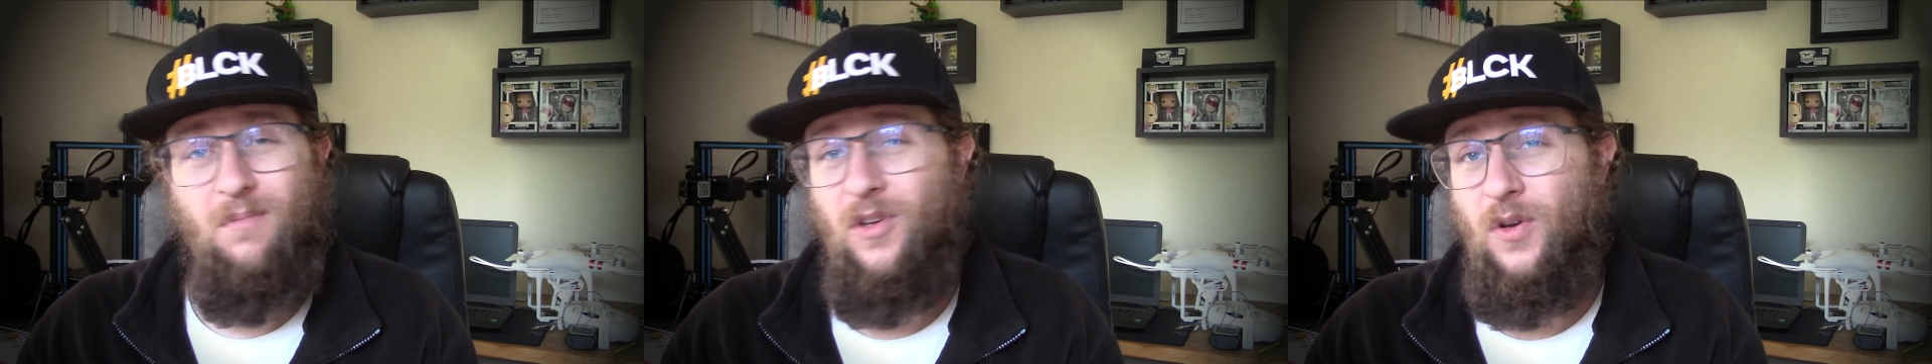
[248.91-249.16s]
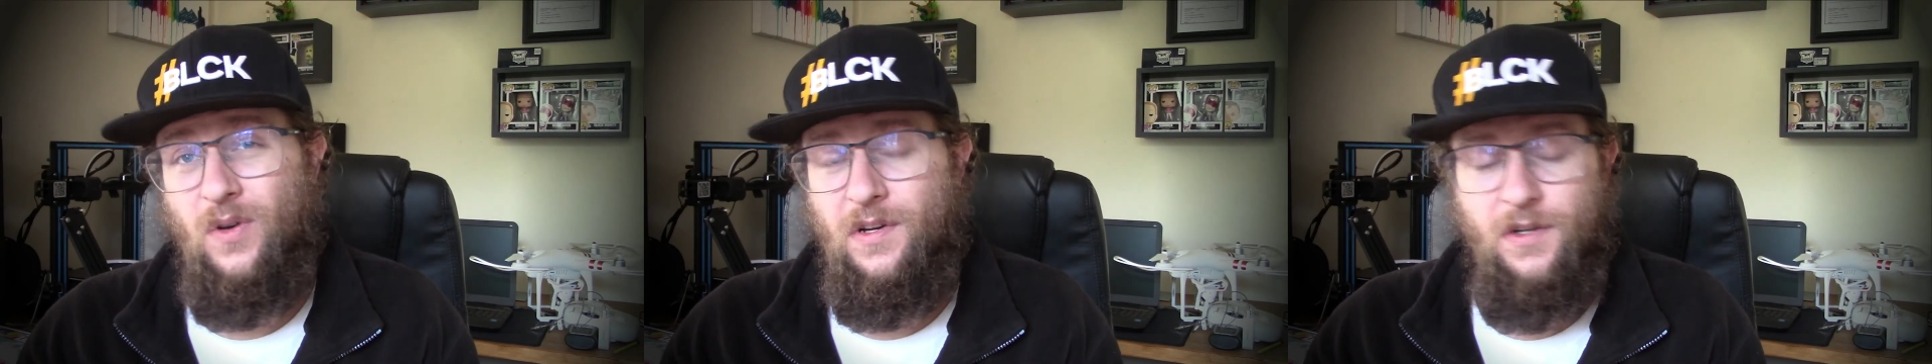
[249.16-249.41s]

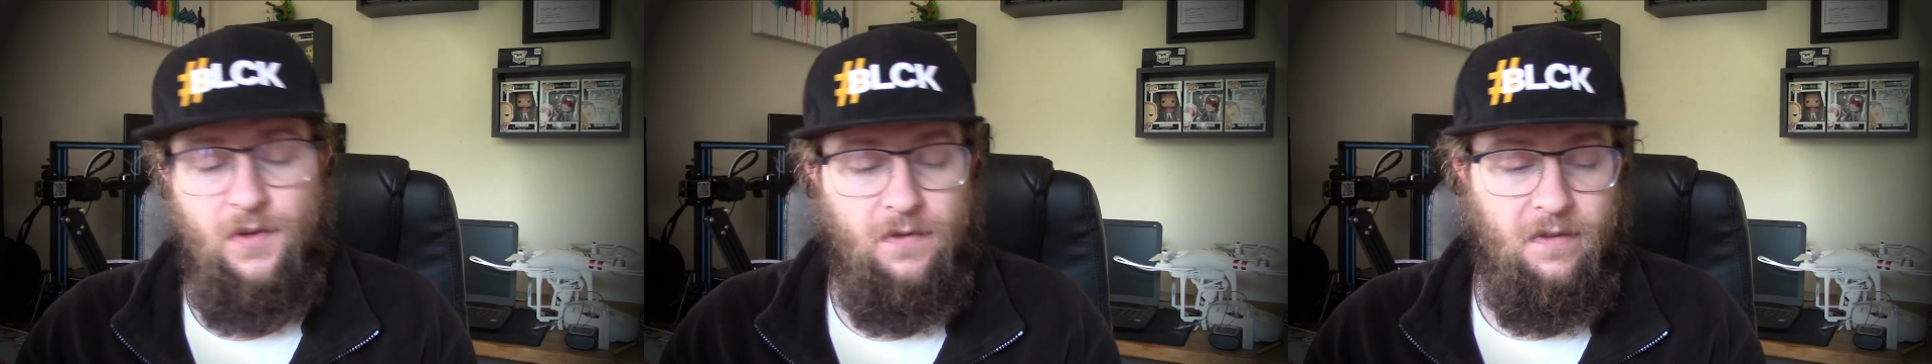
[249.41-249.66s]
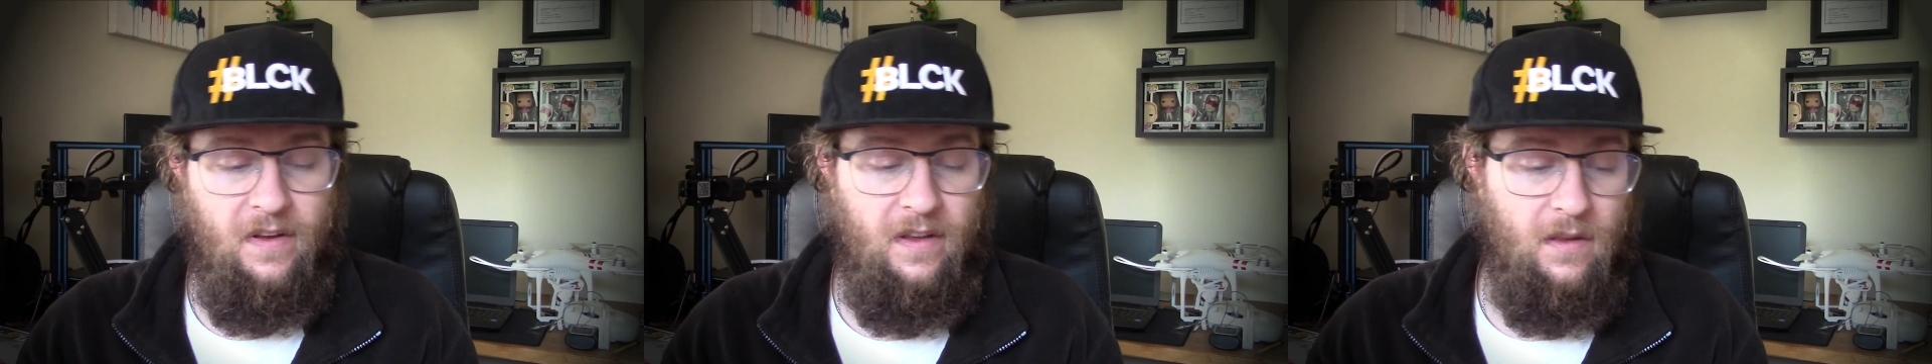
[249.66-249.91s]
you can
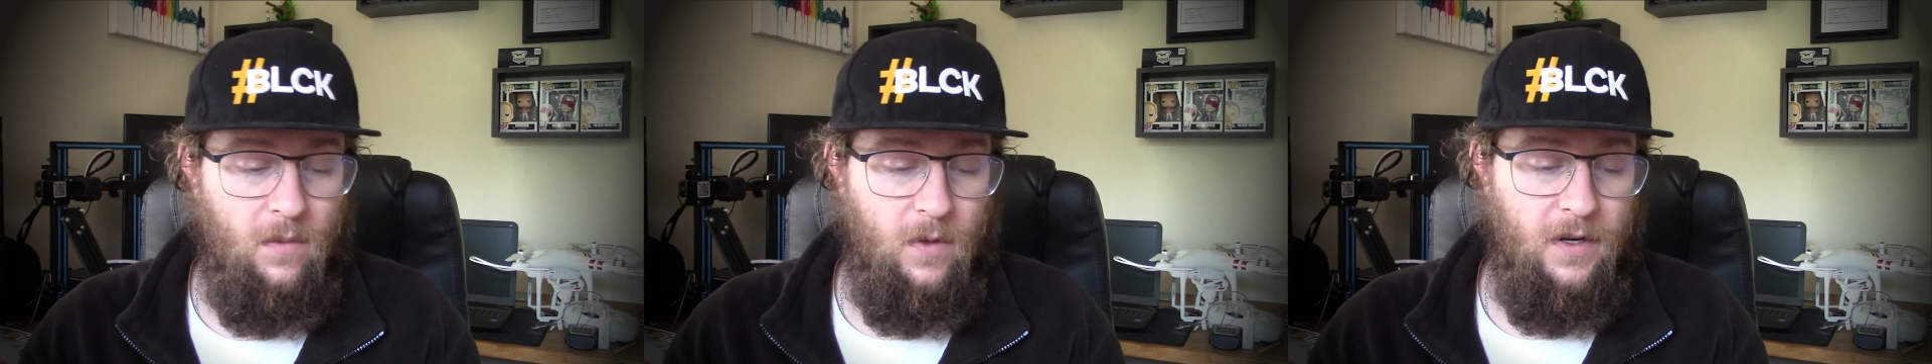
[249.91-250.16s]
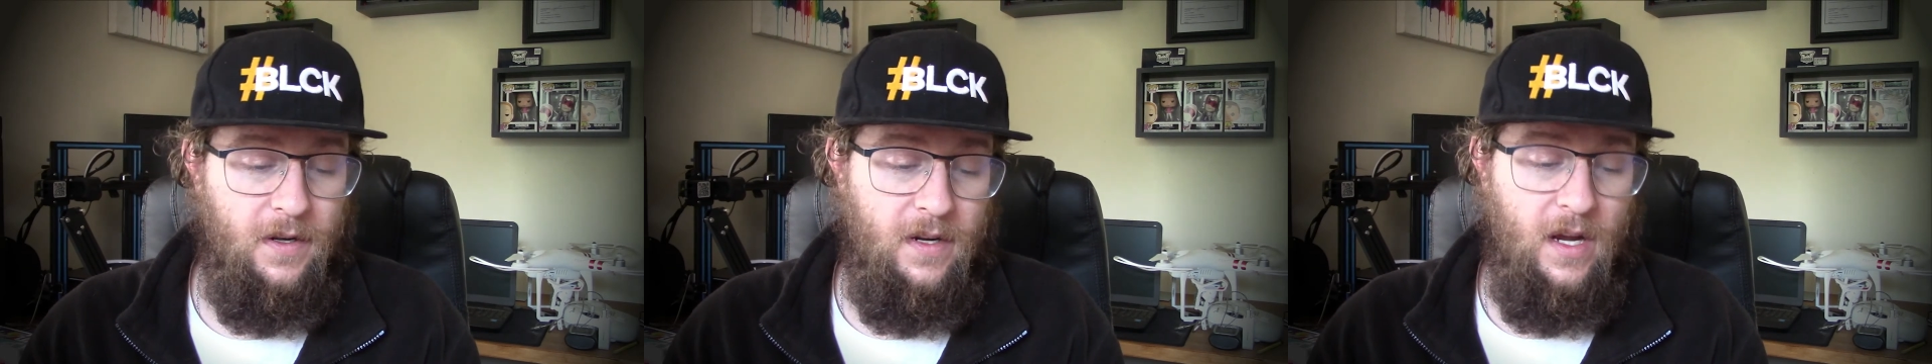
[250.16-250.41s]
use either
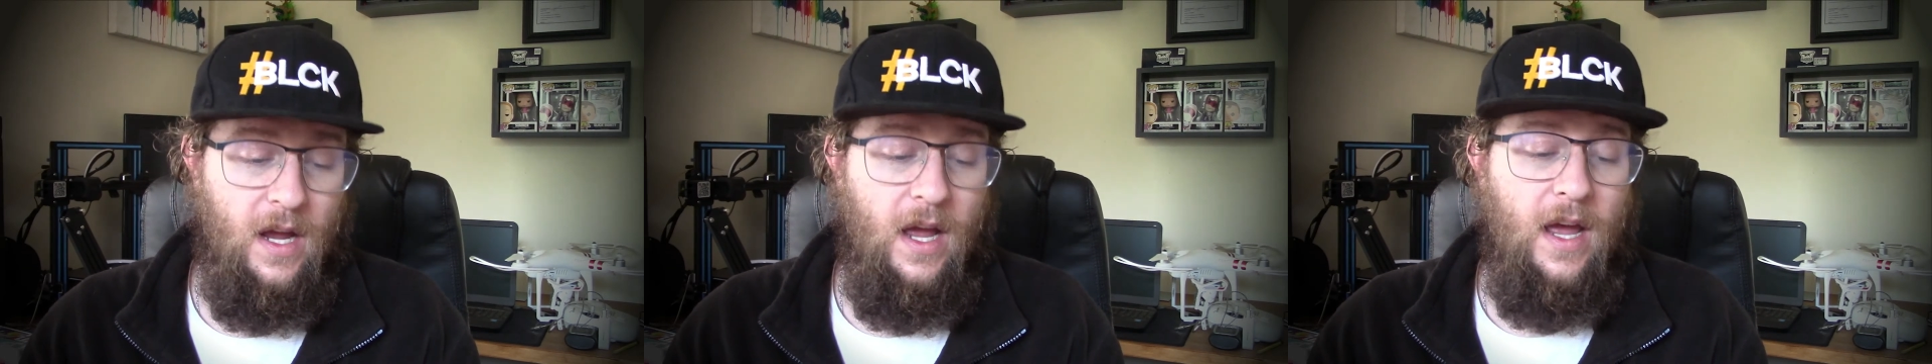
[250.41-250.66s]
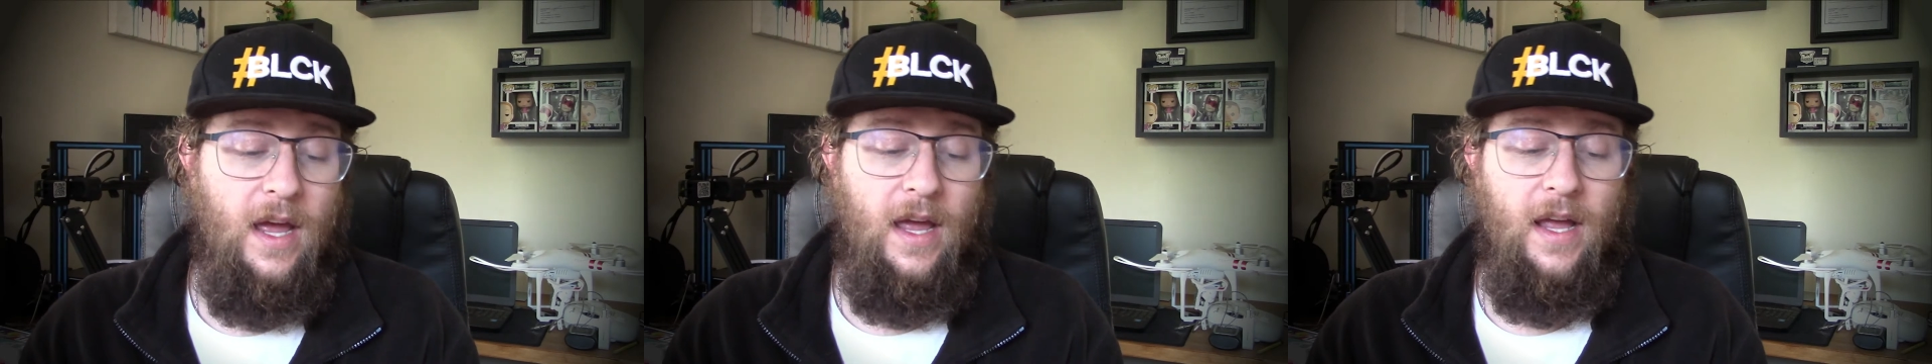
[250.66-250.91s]
word,
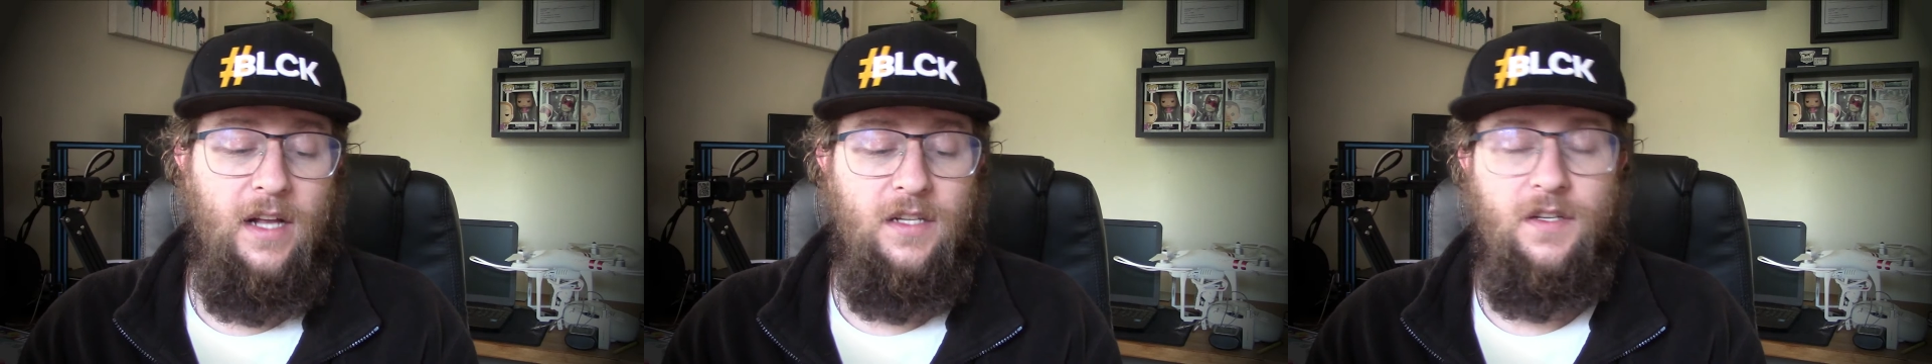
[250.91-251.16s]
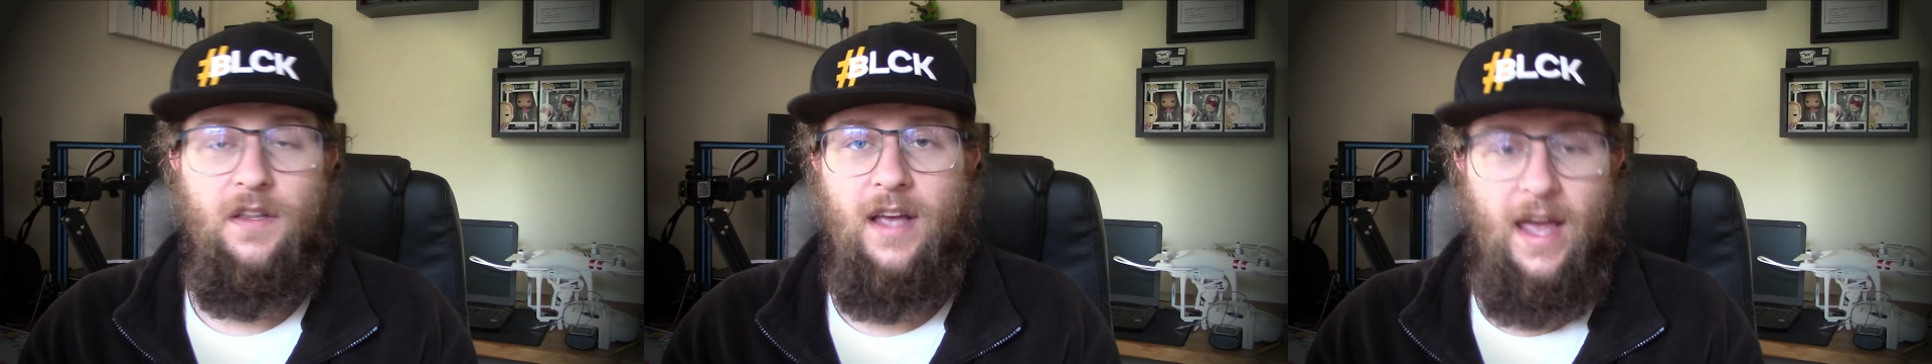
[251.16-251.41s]

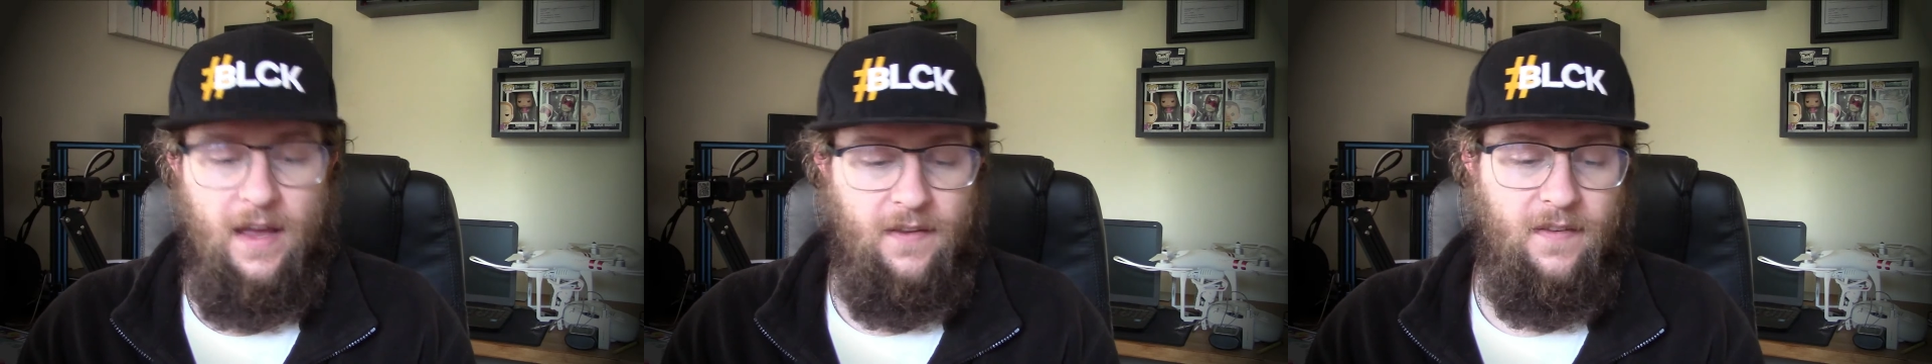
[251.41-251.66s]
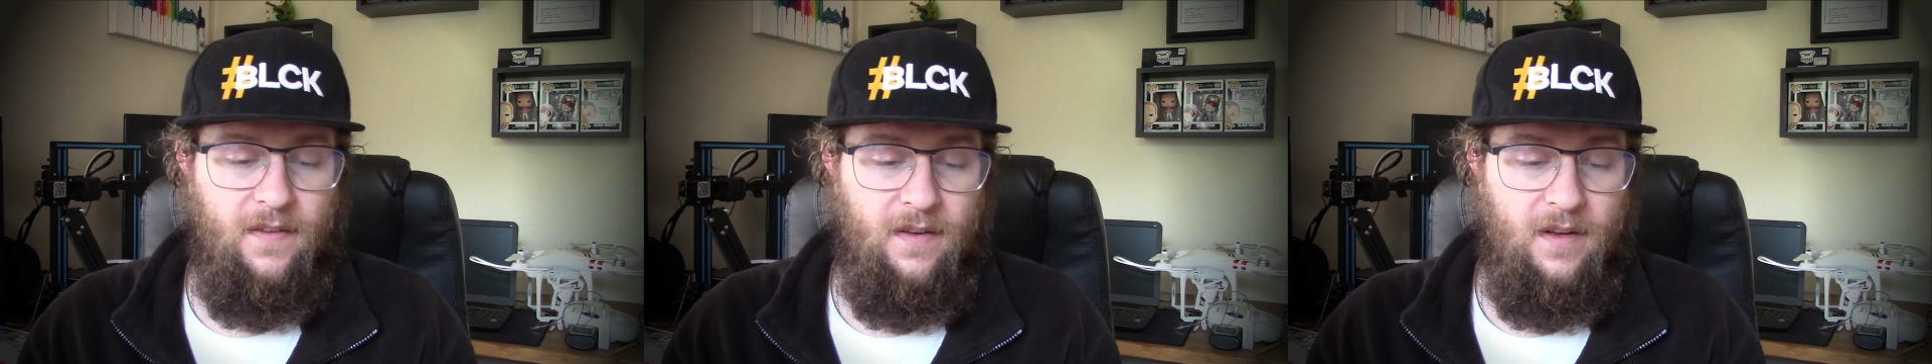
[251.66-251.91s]
into the case.